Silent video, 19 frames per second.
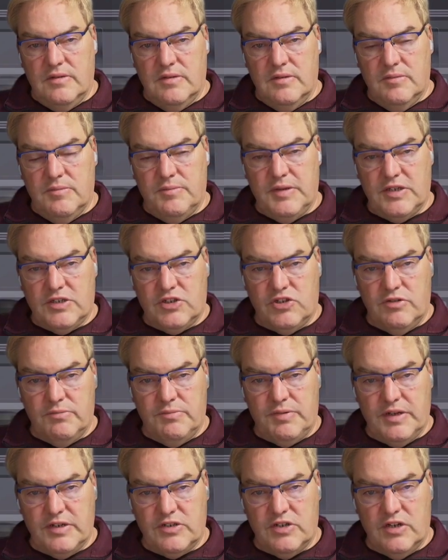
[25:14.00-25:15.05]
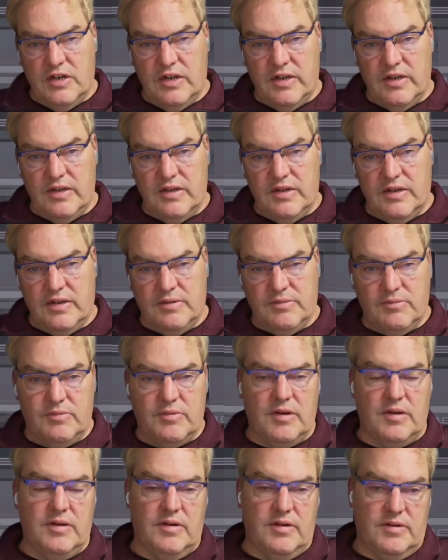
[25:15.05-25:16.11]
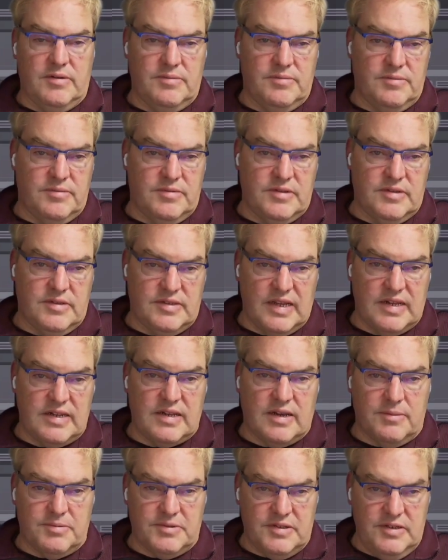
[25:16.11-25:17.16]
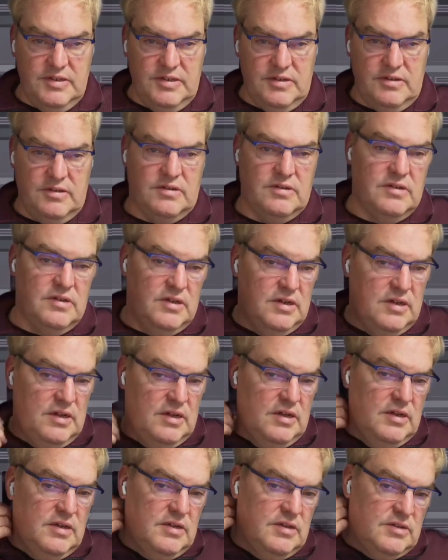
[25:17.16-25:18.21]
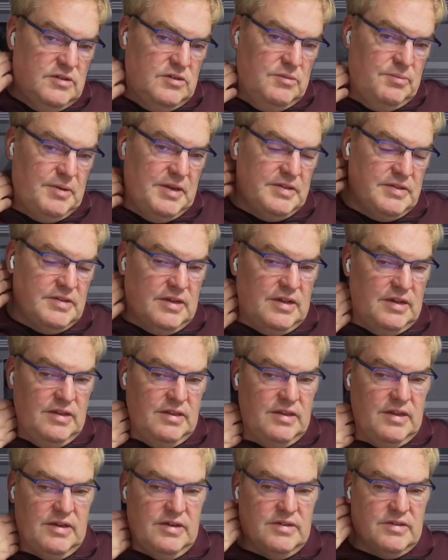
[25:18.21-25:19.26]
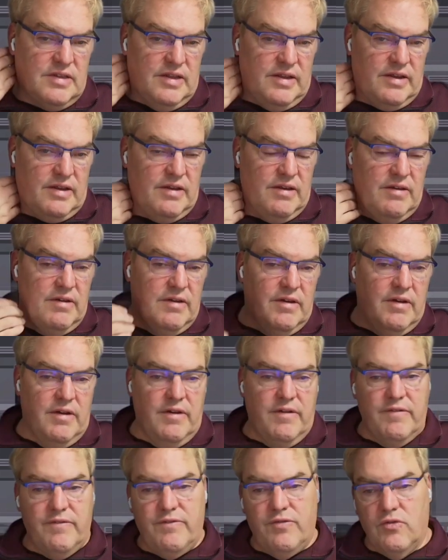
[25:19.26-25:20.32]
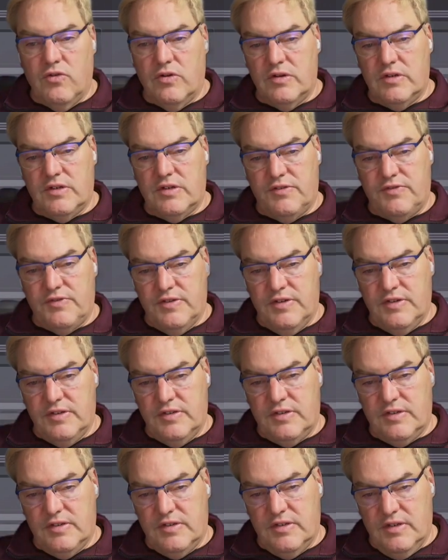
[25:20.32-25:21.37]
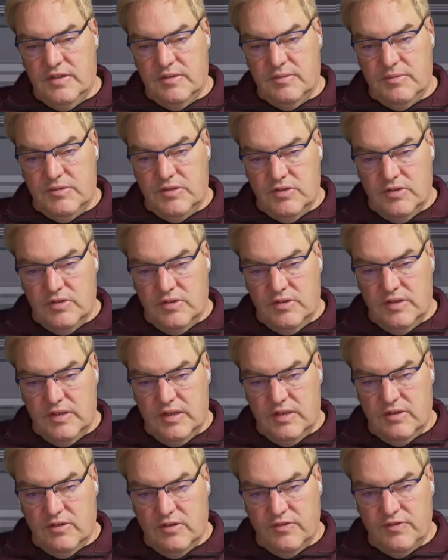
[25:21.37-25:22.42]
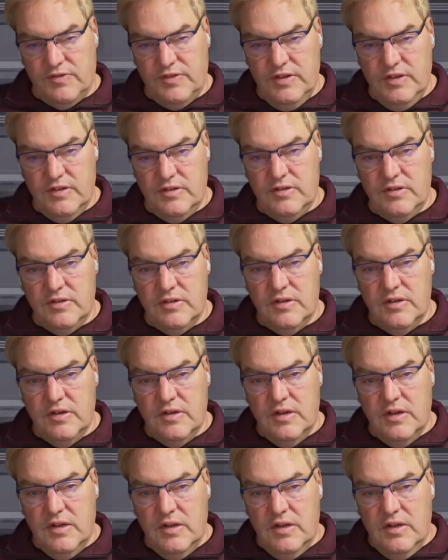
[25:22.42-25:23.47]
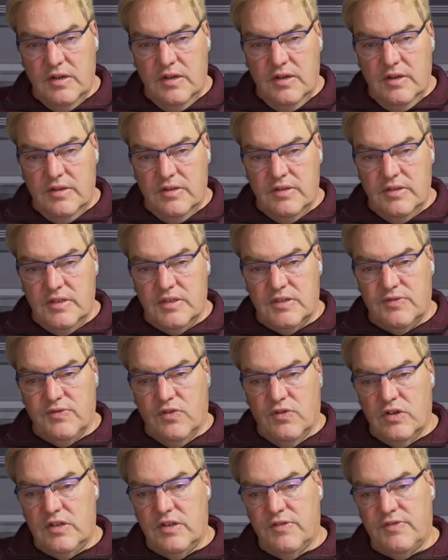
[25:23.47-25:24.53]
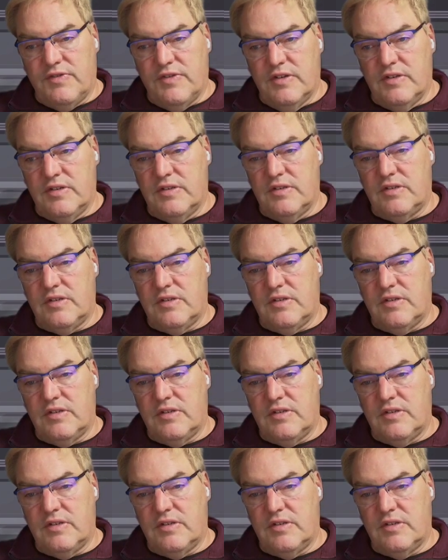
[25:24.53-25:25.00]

picture-in-picture setups here. So basically there's like 4 different, let me turn that off here. There's 4 different